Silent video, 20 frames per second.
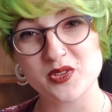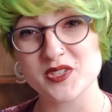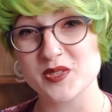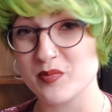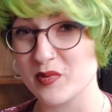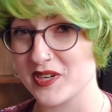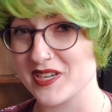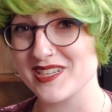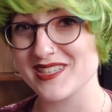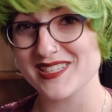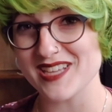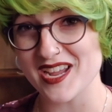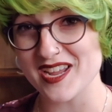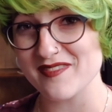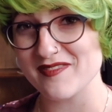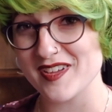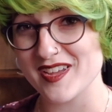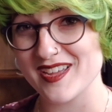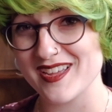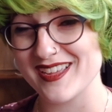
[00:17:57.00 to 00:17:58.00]
is pretty
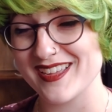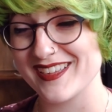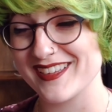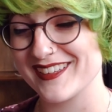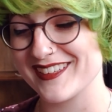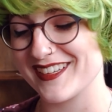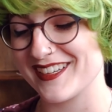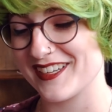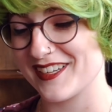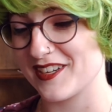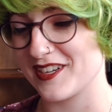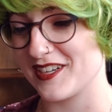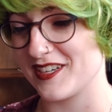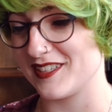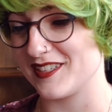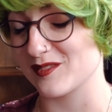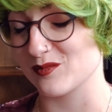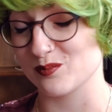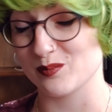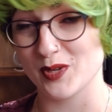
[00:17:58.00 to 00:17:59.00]
sci-fi.
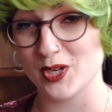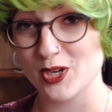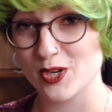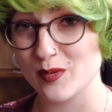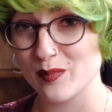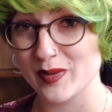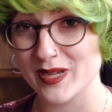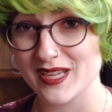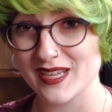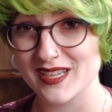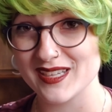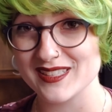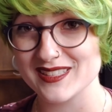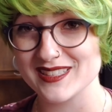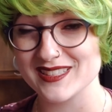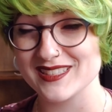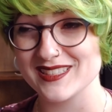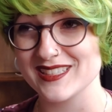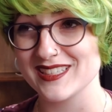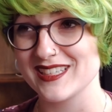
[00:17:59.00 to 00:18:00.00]

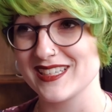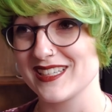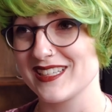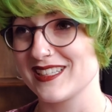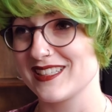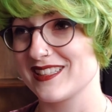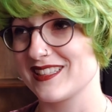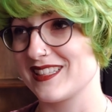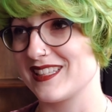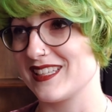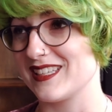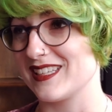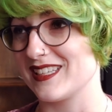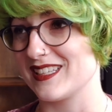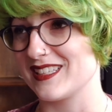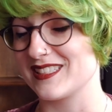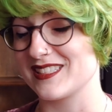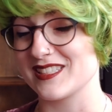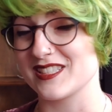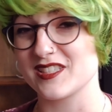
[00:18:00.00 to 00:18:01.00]
Murderbot.
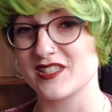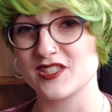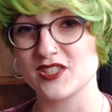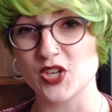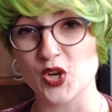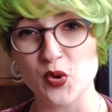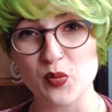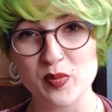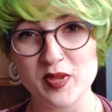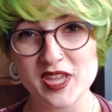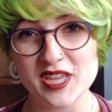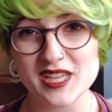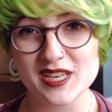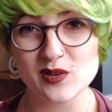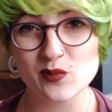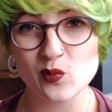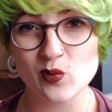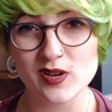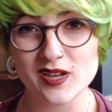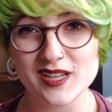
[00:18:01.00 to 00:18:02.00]
The
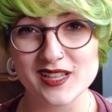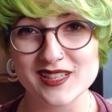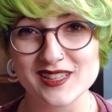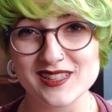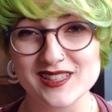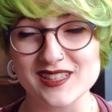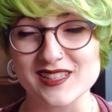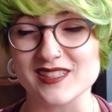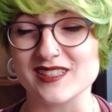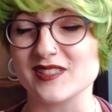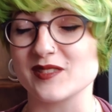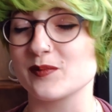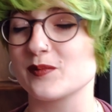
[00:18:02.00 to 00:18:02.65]
dystopian one. The